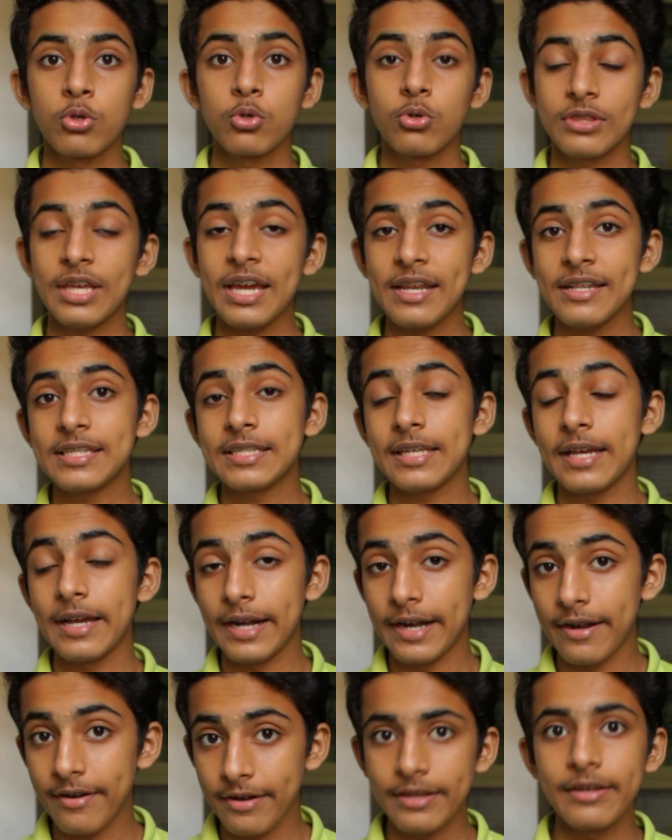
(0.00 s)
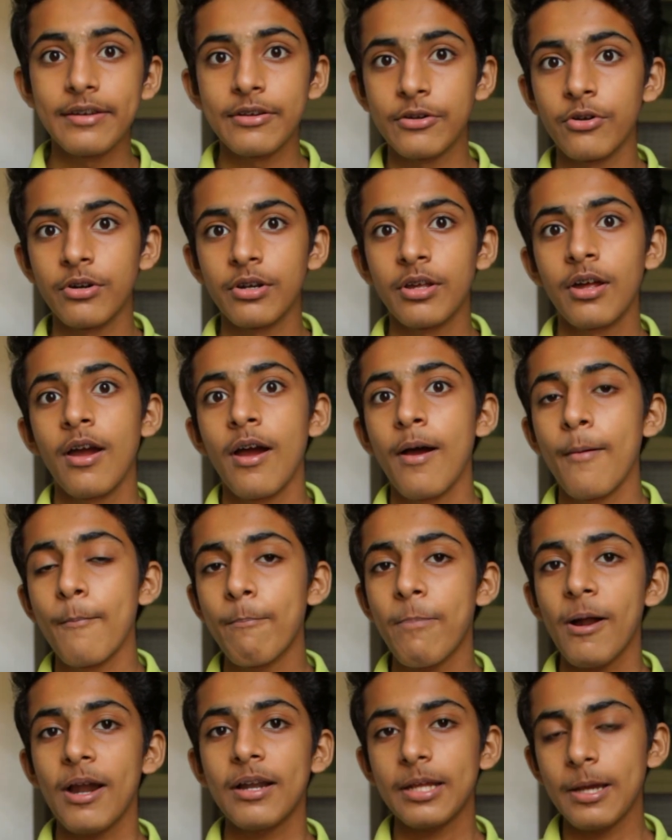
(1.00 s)
So that is really good.
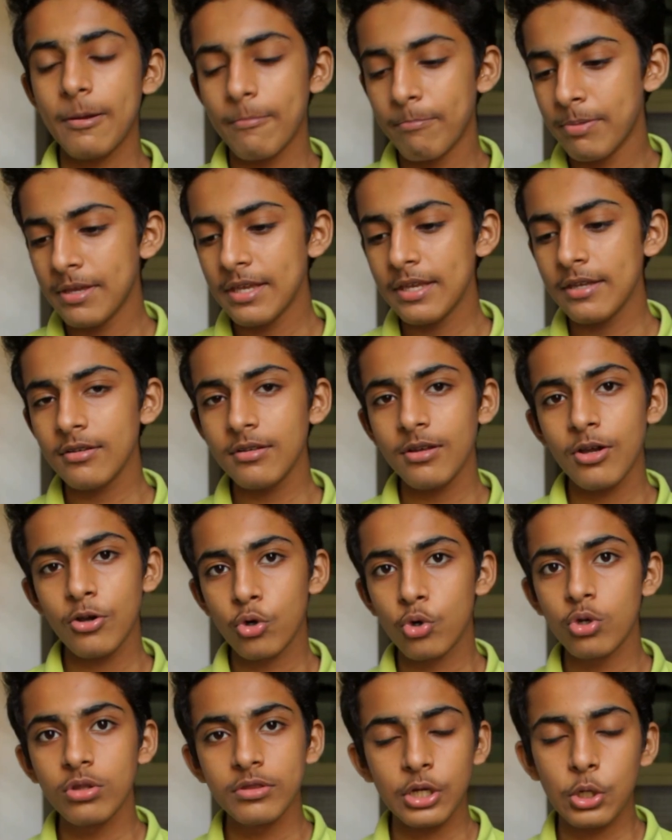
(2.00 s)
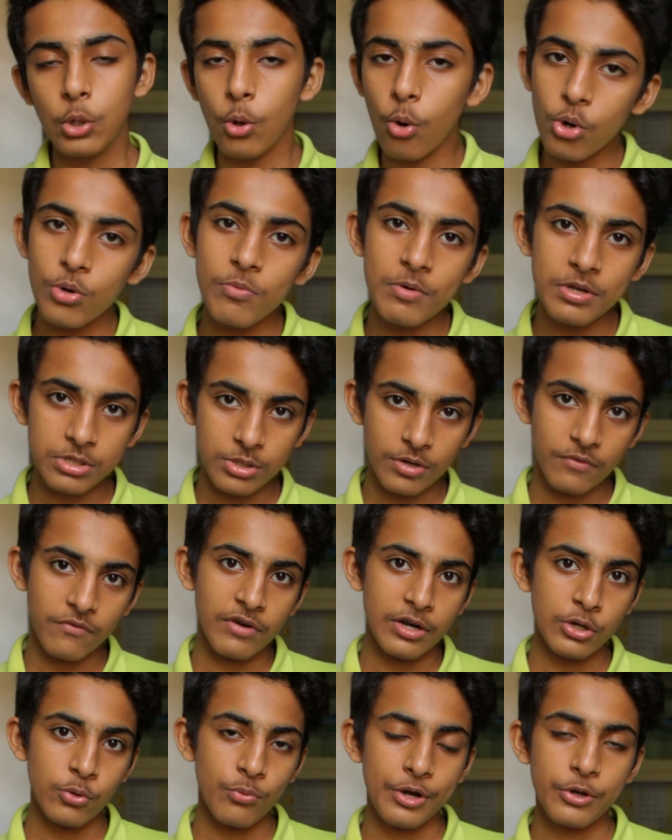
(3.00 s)
But being the core version of
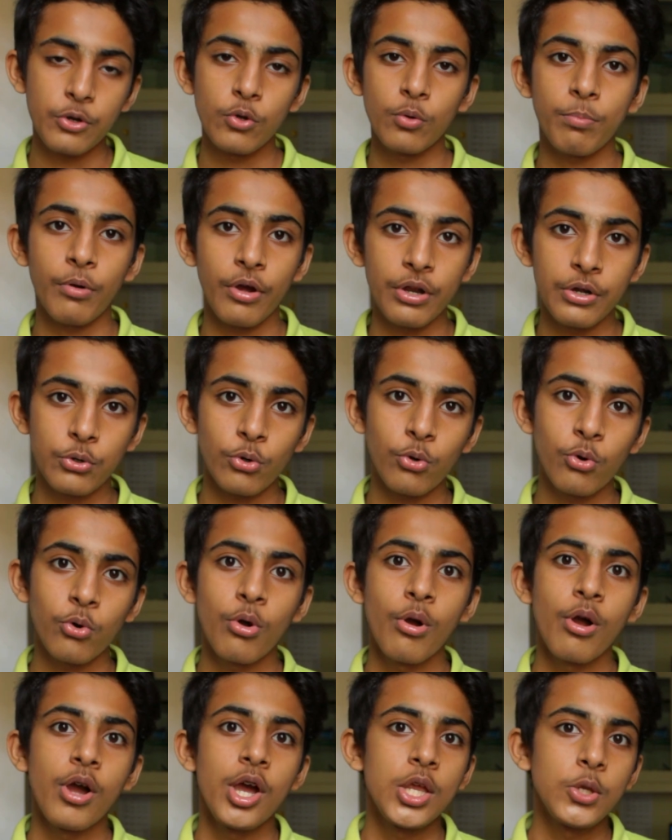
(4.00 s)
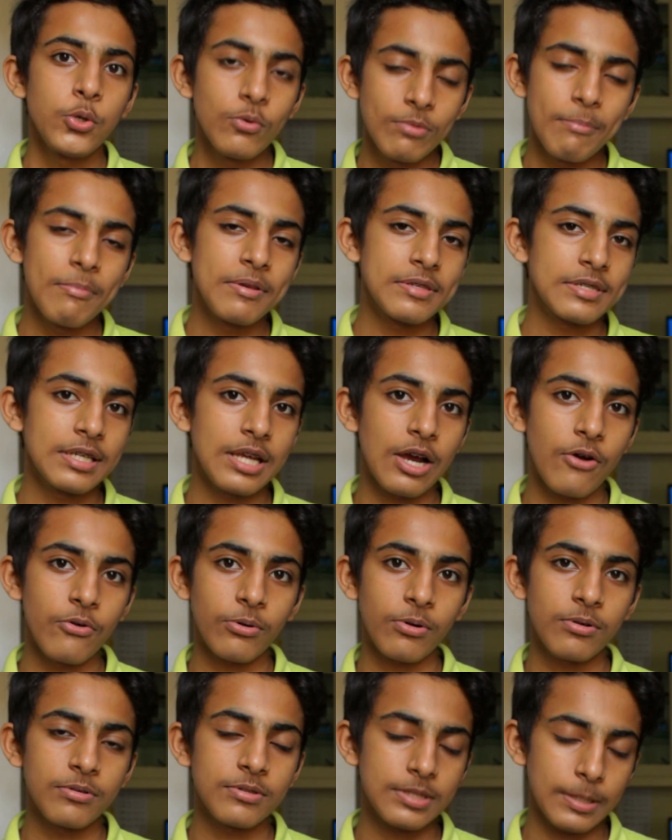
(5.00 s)
One UI 2.0, you will be missing out
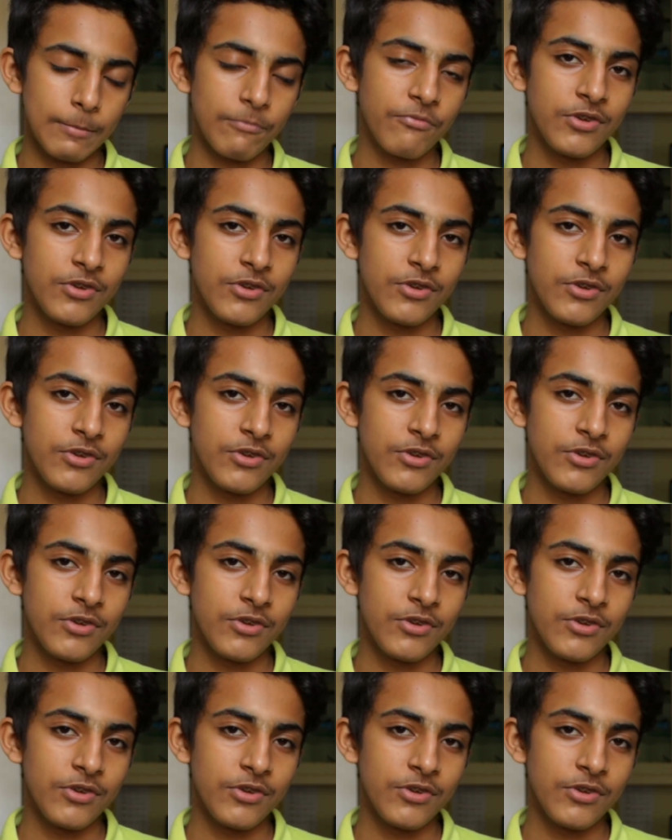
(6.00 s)
on some